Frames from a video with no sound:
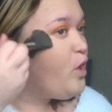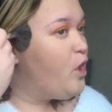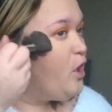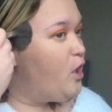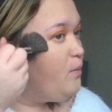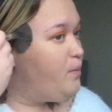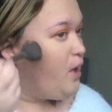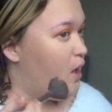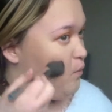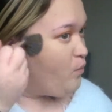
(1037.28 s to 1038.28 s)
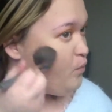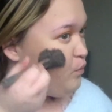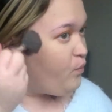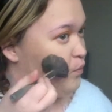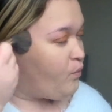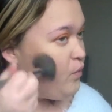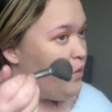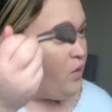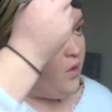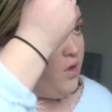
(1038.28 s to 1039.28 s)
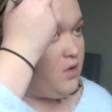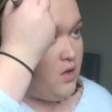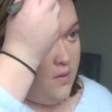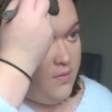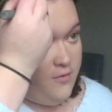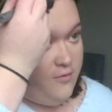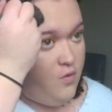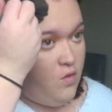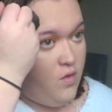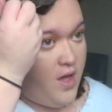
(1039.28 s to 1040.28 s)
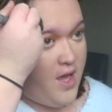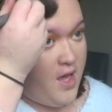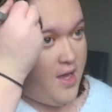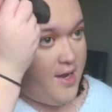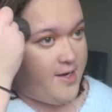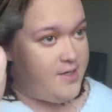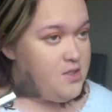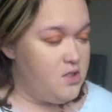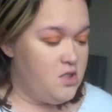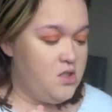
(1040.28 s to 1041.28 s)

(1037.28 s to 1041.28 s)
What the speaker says: But yeah, it's got the forehead.